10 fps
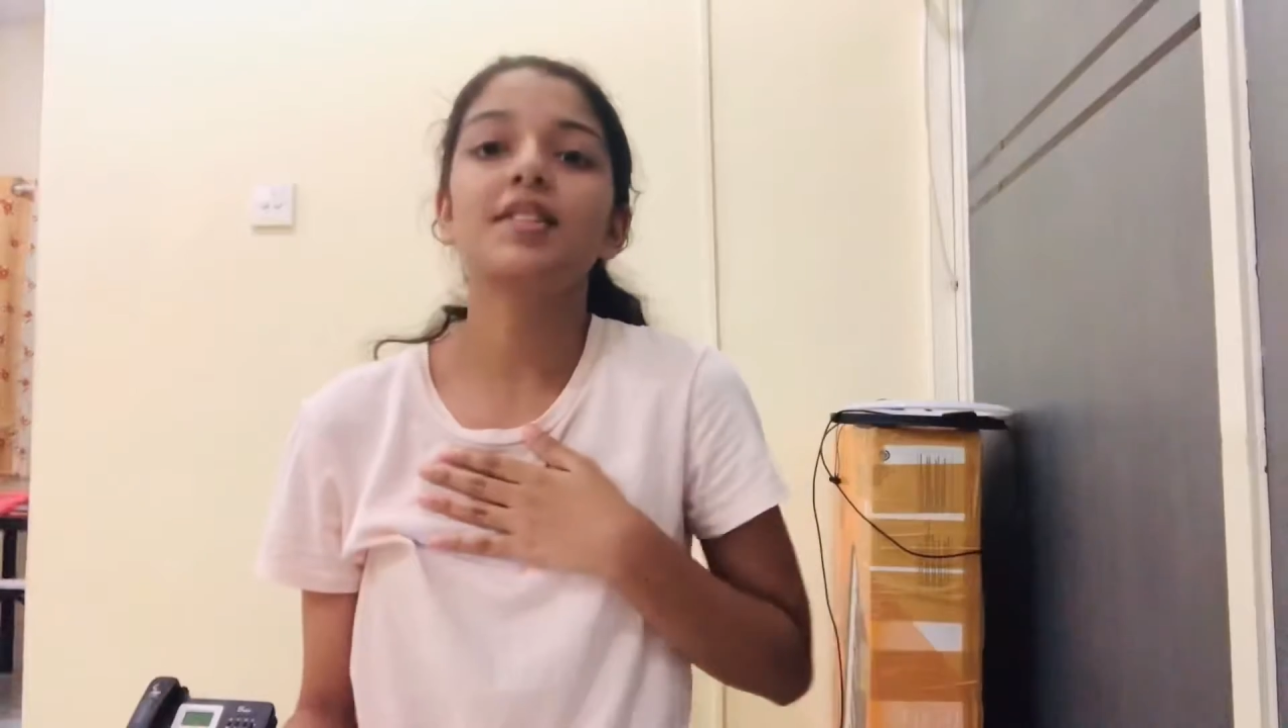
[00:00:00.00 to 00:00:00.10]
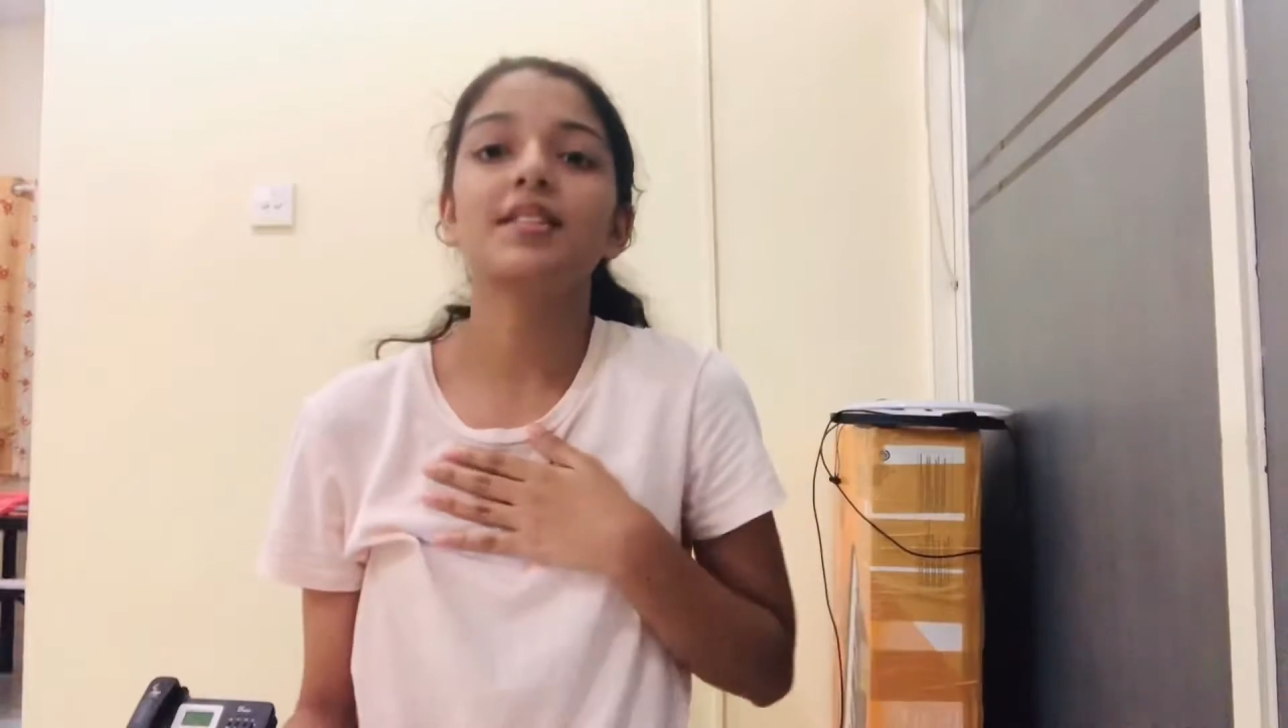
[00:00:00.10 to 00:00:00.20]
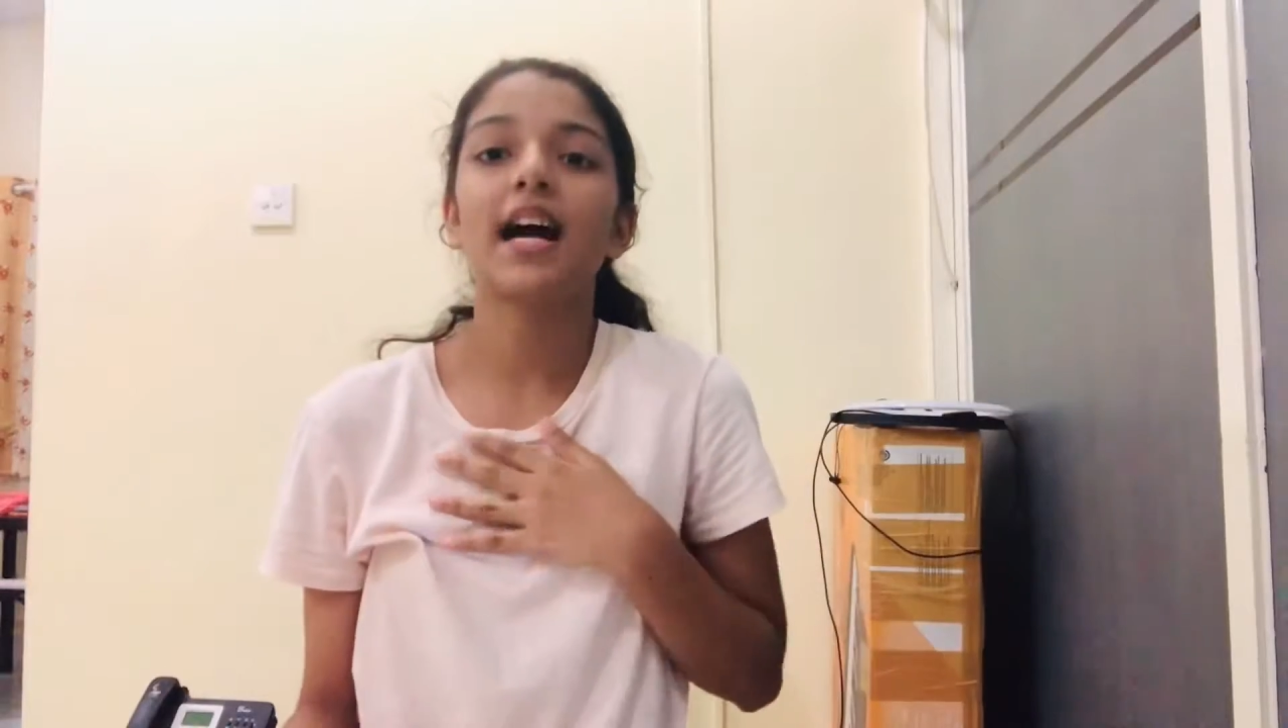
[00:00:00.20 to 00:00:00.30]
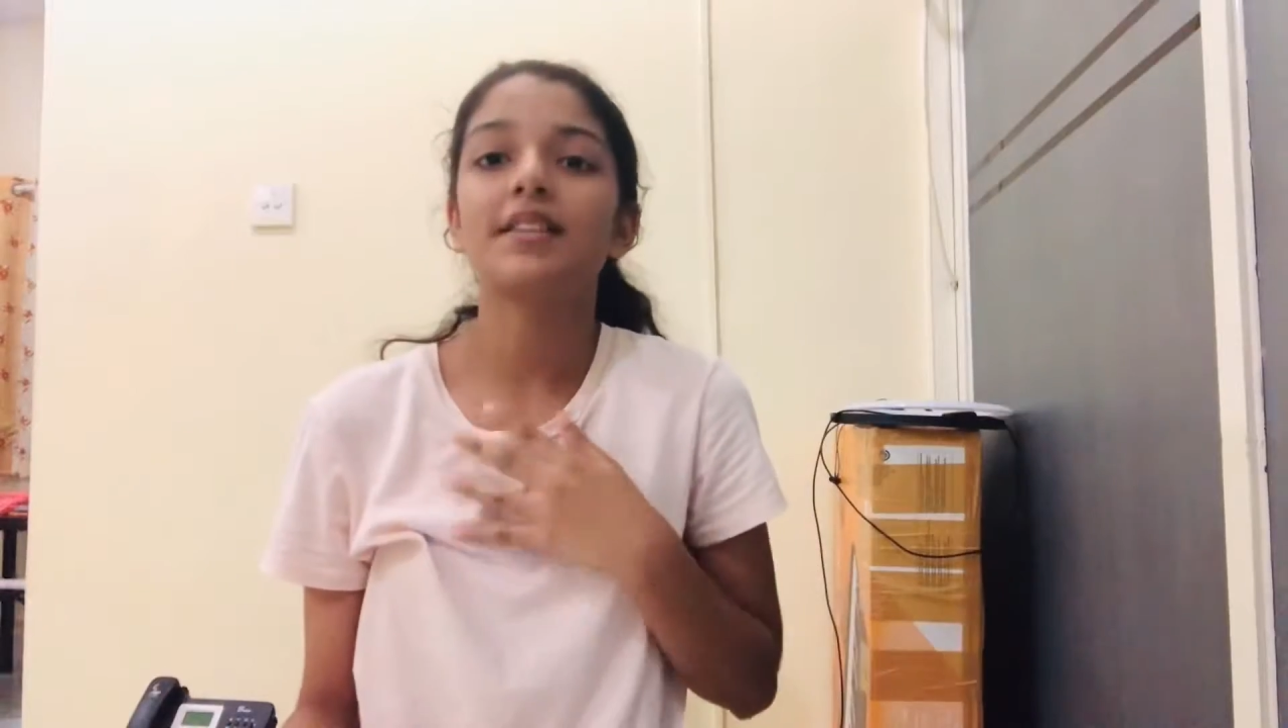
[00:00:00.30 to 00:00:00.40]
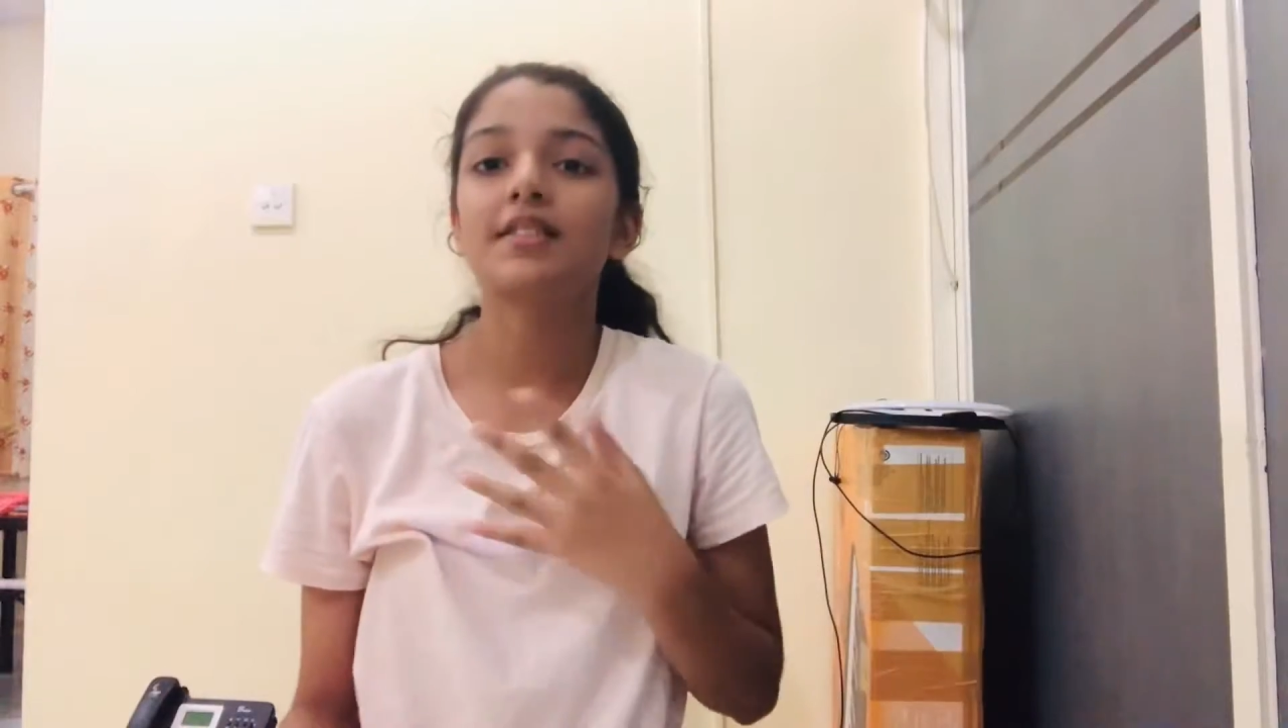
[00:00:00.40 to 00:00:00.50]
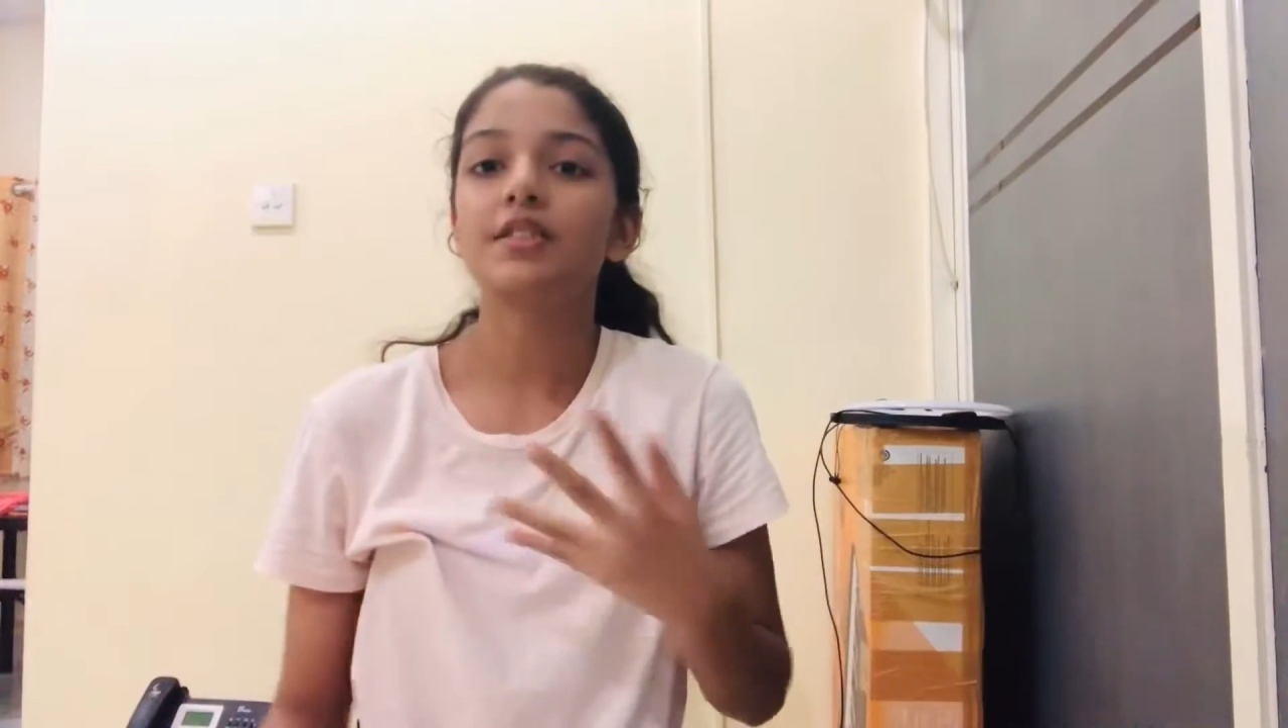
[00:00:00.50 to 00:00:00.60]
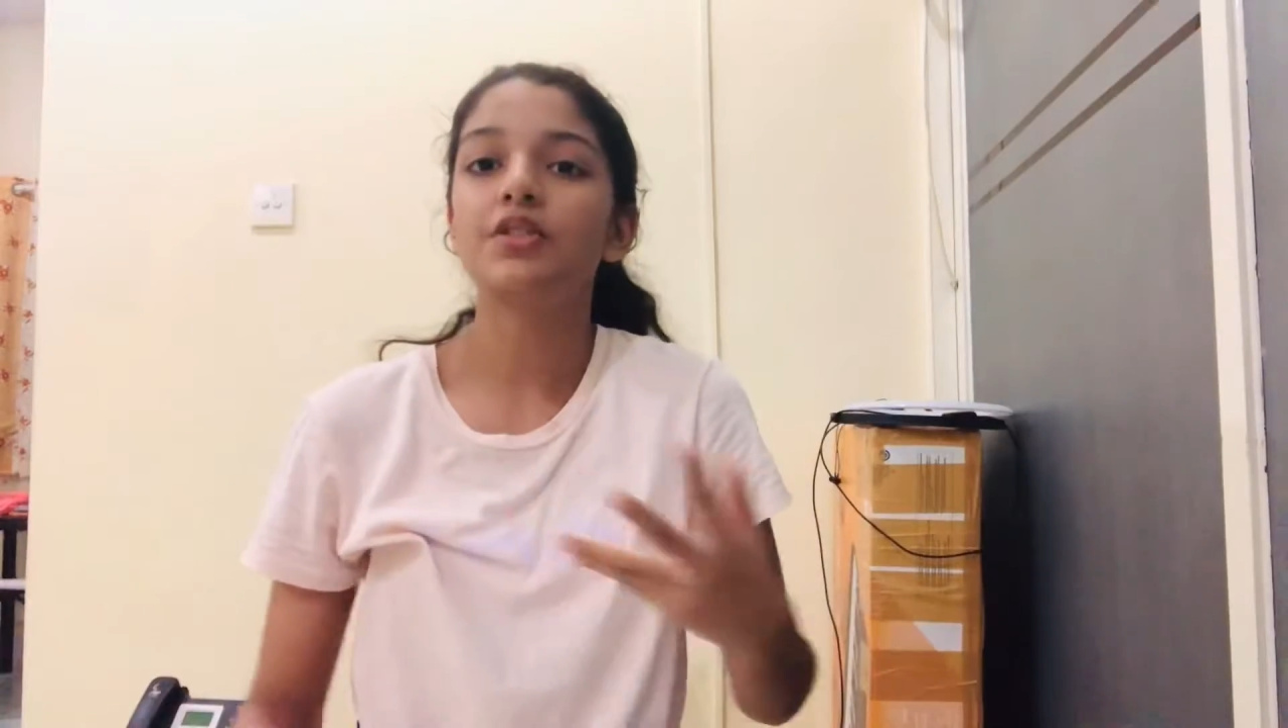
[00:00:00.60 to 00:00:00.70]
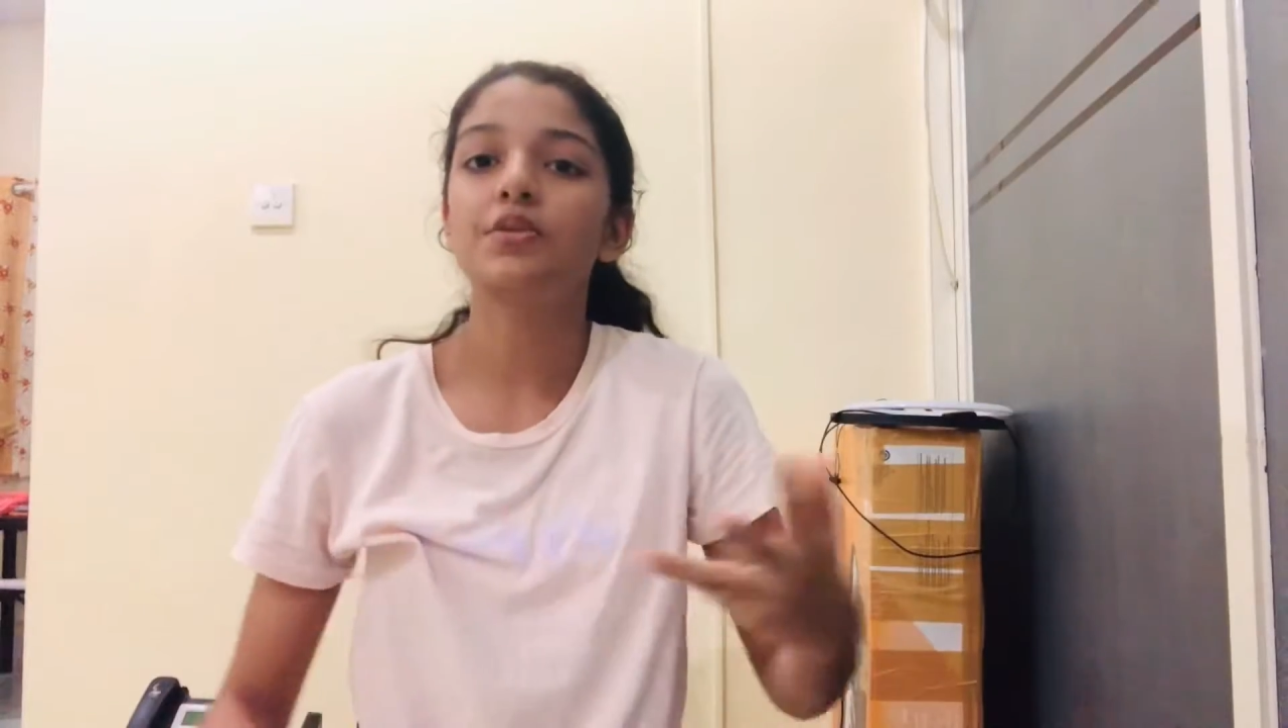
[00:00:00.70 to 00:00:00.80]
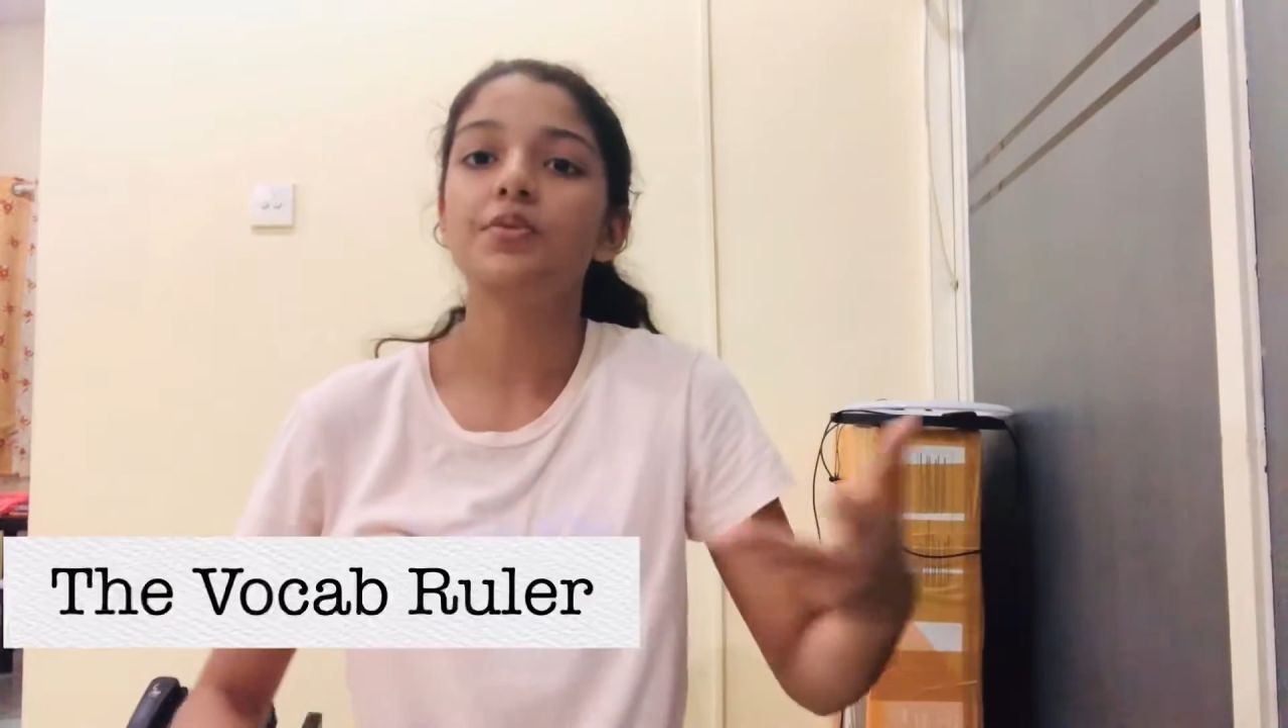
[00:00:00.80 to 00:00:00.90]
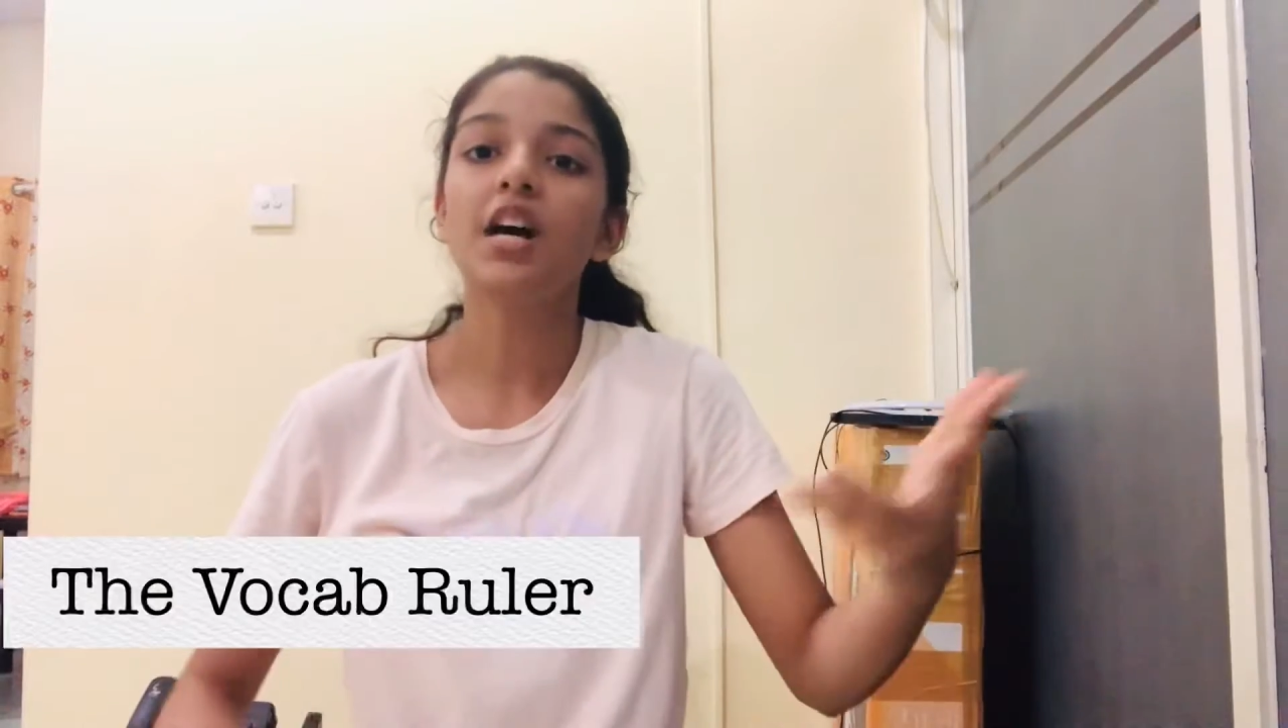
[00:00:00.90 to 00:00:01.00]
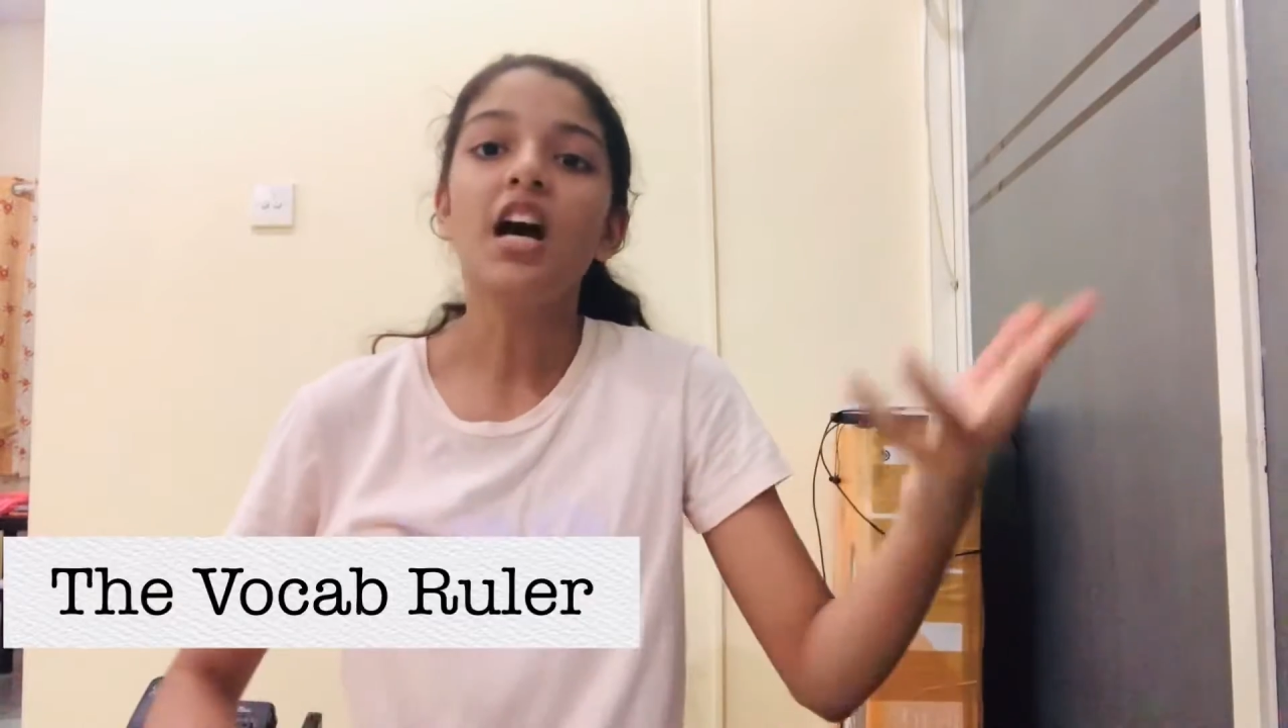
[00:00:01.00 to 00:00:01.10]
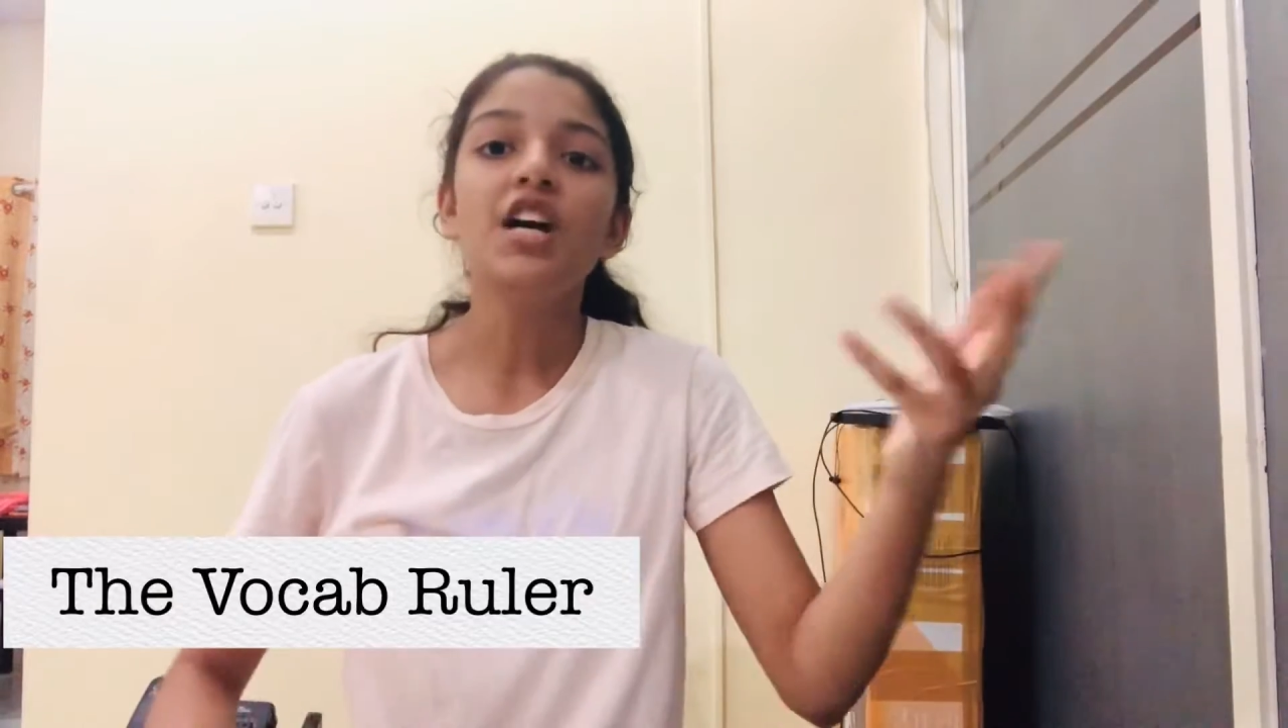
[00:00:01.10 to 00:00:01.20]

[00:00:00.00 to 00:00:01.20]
sands and dunes,